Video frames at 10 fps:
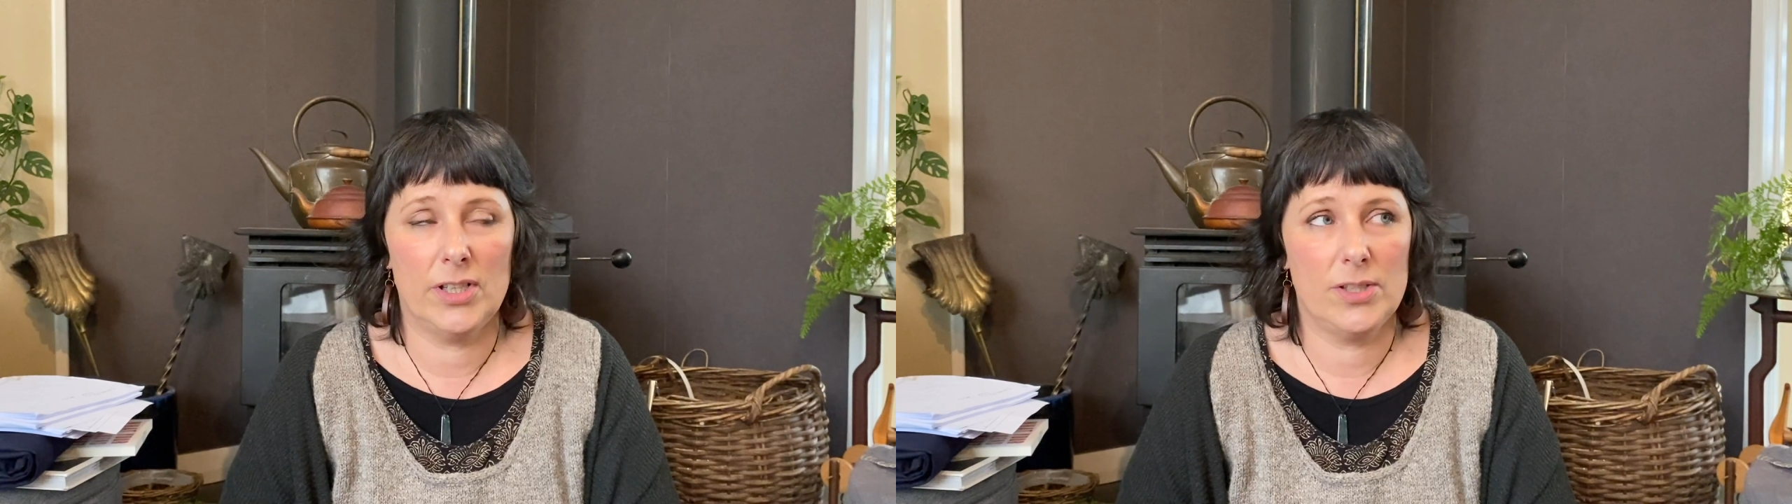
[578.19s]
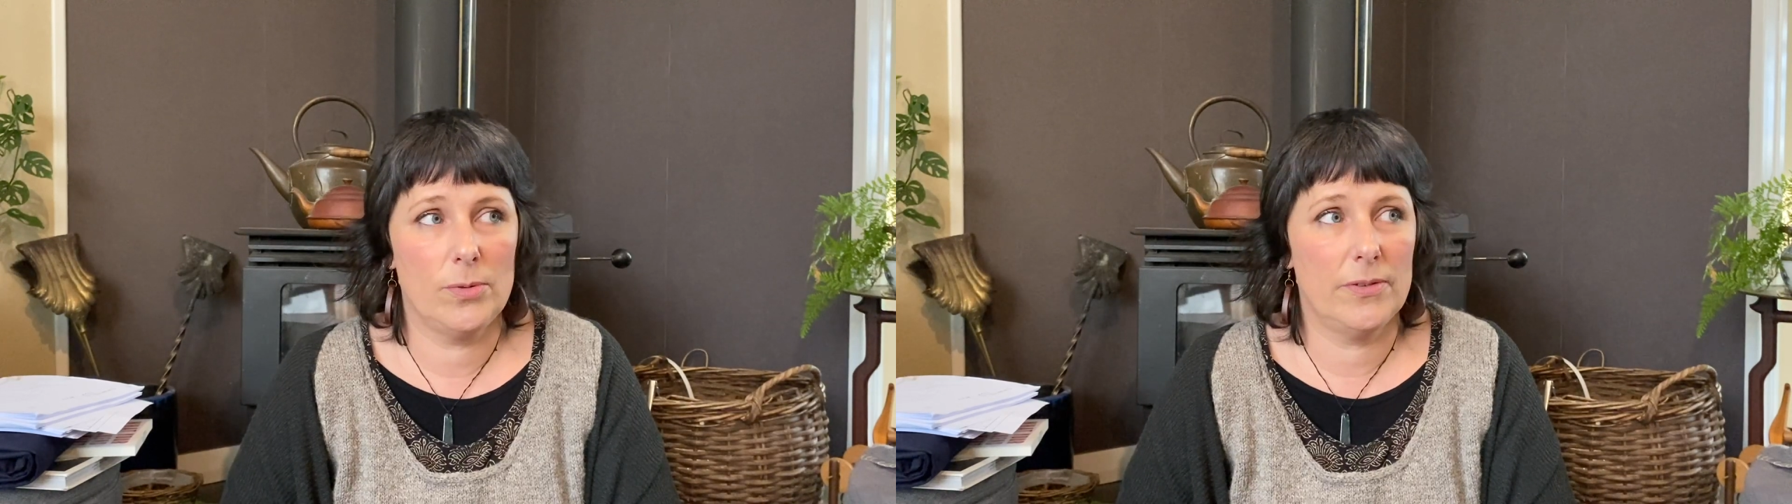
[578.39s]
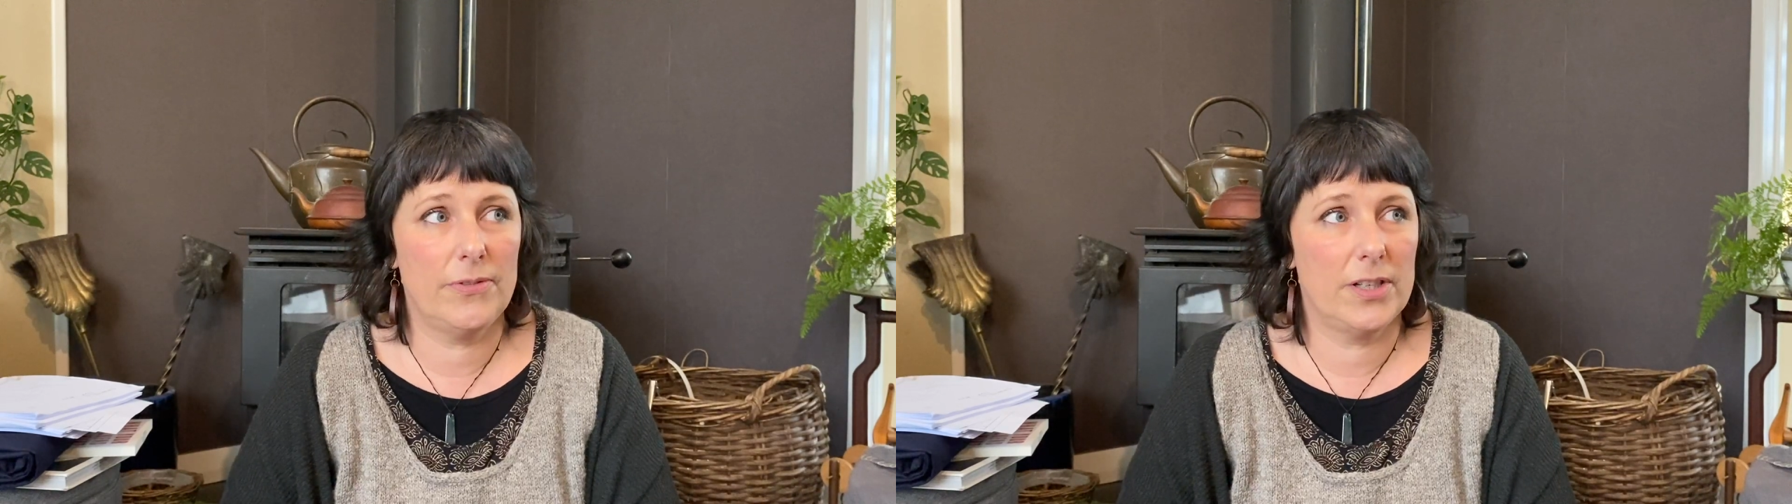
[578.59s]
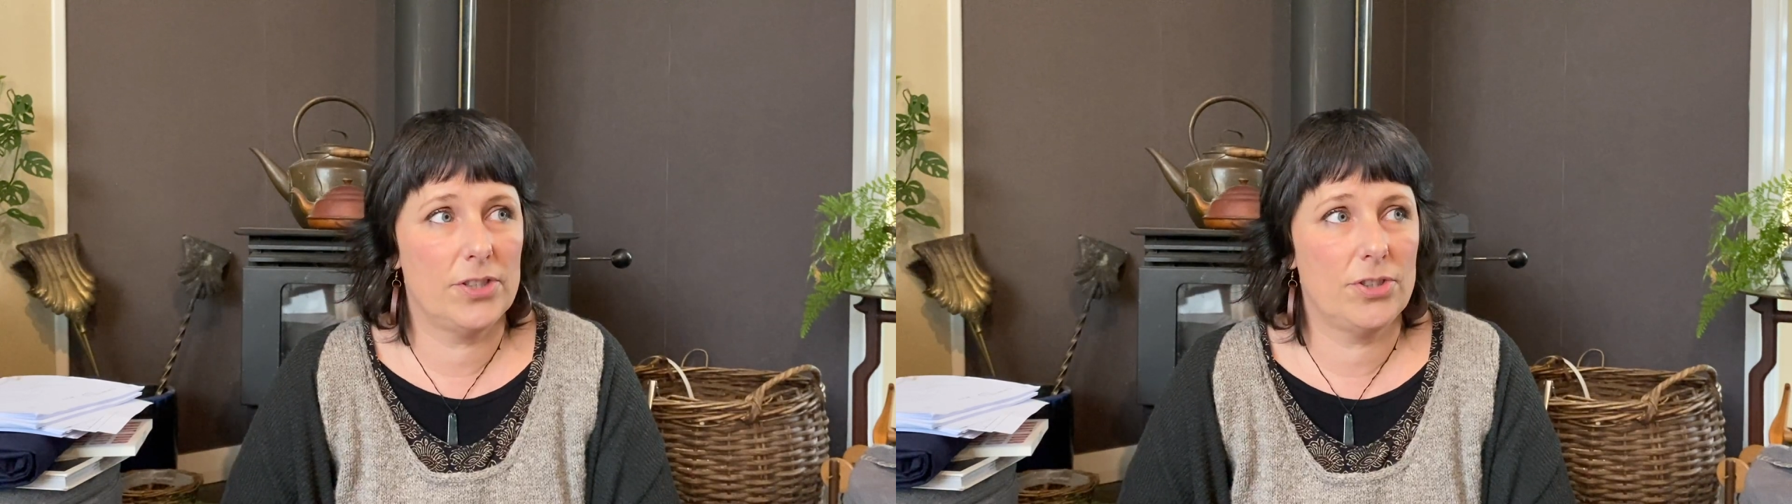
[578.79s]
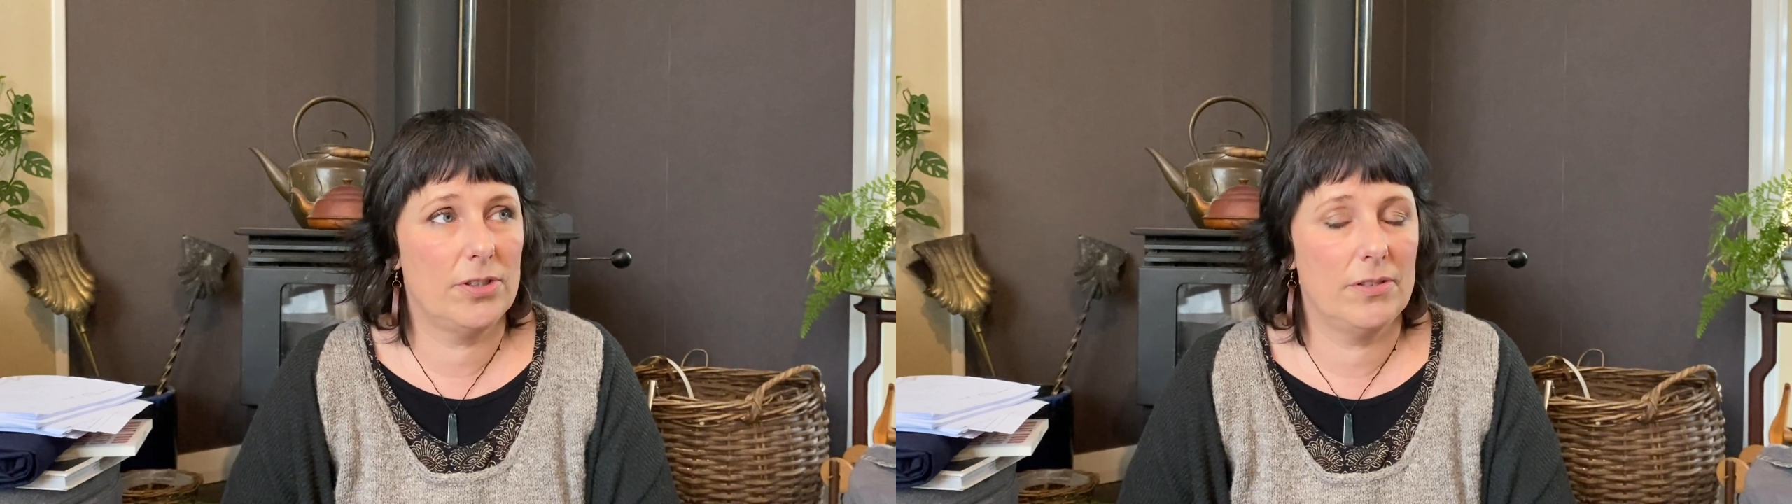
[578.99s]
I saw the
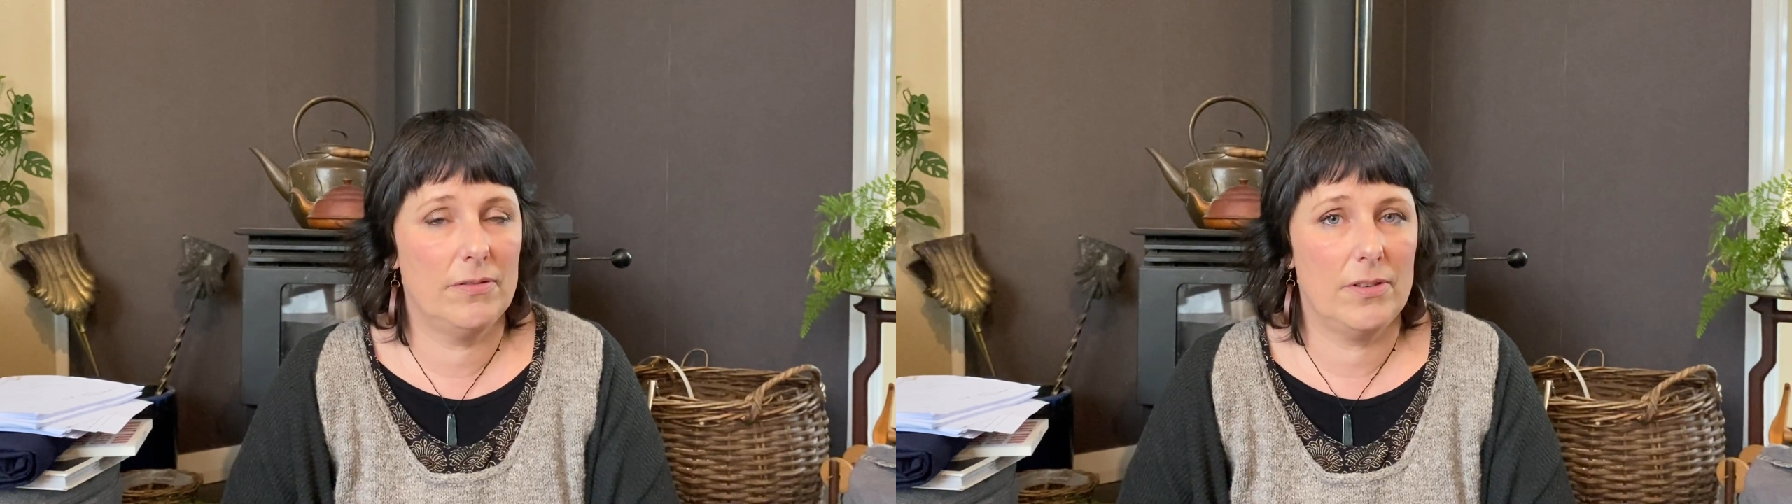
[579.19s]
finished,